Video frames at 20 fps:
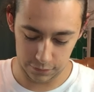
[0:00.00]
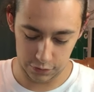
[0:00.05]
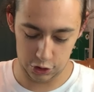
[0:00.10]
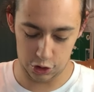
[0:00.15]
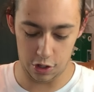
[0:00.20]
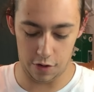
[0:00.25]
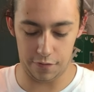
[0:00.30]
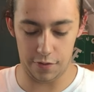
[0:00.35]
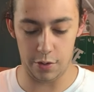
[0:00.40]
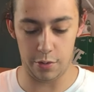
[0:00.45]

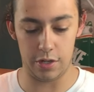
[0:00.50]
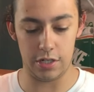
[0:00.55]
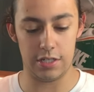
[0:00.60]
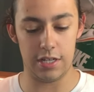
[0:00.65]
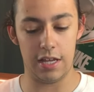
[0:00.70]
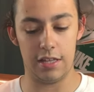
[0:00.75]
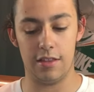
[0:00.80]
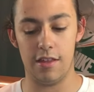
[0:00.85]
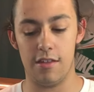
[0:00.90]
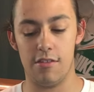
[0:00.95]
So if you want to
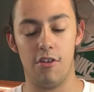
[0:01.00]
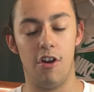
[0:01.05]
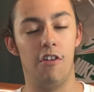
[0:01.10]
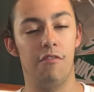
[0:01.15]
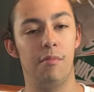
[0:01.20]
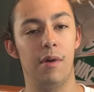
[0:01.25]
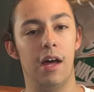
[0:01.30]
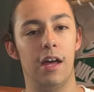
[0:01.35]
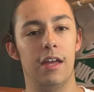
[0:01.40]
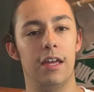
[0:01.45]
take these off
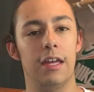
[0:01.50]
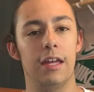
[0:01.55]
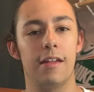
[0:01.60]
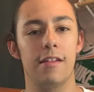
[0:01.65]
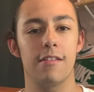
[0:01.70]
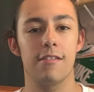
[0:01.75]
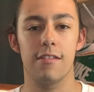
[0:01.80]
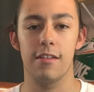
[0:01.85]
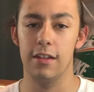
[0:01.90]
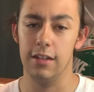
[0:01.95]
my
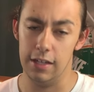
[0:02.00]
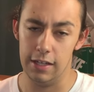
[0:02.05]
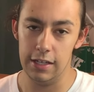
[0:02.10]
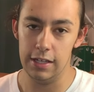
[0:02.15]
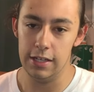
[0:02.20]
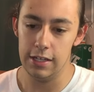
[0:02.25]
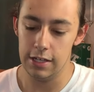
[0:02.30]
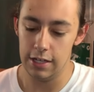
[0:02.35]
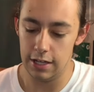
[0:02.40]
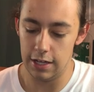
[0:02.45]
hands,
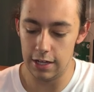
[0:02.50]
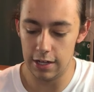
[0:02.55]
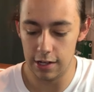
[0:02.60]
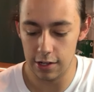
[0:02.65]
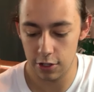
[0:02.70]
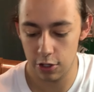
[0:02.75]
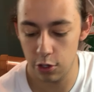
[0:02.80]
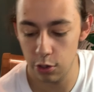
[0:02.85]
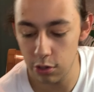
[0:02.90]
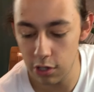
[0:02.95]

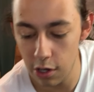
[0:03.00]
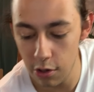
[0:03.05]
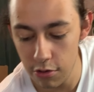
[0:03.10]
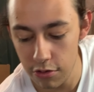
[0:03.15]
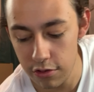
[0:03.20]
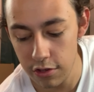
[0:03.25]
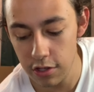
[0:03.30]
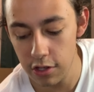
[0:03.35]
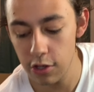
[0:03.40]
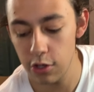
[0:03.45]

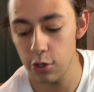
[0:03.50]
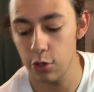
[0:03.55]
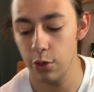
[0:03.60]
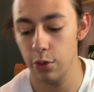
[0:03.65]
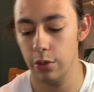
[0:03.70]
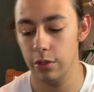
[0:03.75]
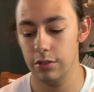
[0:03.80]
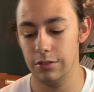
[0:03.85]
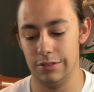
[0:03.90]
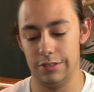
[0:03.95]
kudos to
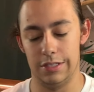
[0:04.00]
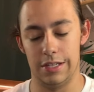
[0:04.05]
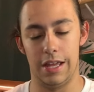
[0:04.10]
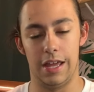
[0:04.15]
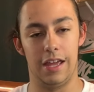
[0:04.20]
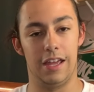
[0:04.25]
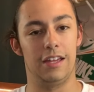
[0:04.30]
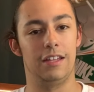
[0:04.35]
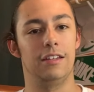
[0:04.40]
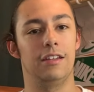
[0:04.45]
you,
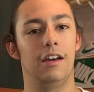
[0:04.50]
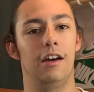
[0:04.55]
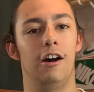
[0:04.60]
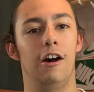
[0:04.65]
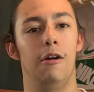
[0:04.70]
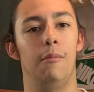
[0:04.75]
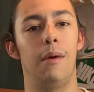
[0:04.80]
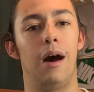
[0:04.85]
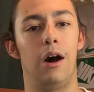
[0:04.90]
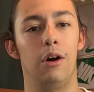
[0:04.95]
and
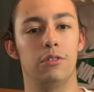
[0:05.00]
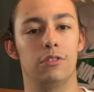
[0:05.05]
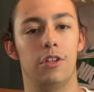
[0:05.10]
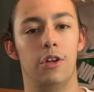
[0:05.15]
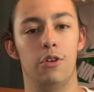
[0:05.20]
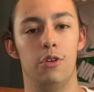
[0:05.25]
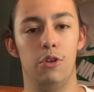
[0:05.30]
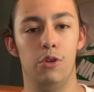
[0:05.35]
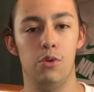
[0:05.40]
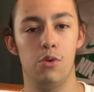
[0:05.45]
I'll throw
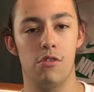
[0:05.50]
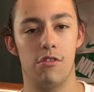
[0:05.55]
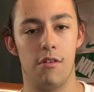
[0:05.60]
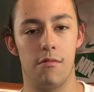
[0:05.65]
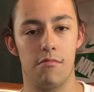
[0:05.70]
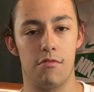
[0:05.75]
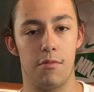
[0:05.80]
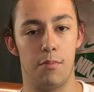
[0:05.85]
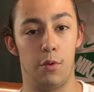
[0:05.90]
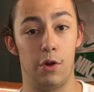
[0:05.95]
you
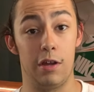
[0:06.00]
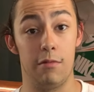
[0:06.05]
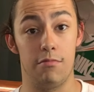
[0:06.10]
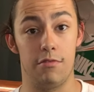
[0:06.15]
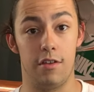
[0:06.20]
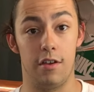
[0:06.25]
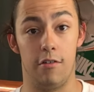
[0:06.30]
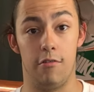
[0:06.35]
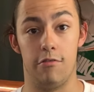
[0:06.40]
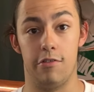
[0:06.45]
some Supreme
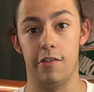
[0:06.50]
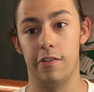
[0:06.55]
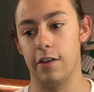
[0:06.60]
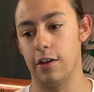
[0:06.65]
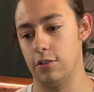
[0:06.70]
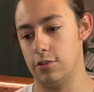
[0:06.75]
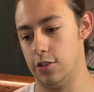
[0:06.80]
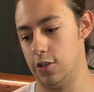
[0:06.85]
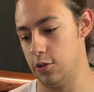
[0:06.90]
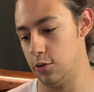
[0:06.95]
stickers in there
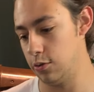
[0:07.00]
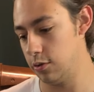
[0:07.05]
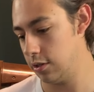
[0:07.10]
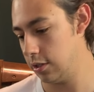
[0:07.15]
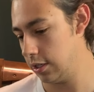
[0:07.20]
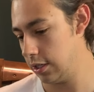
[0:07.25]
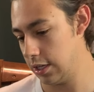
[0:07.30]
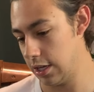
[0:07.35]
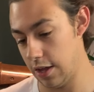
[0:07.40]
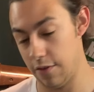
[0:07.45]
too,
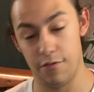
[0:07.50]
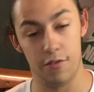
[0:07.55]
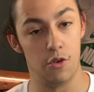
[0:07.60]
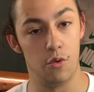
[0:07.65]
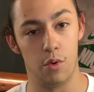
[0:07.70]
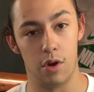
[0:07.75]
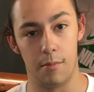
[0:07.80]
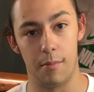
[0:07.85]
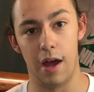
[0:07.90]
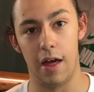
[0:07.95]
if you
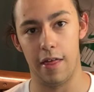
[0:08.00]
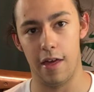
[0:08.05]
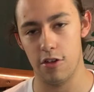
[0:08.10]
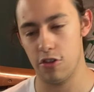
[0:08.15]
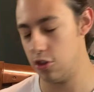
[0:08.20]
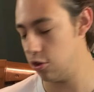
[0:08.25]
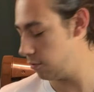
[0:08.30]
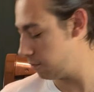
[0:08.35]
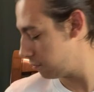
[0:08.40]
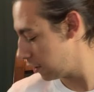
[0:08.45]
want to buy that
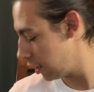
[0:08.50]
shoe.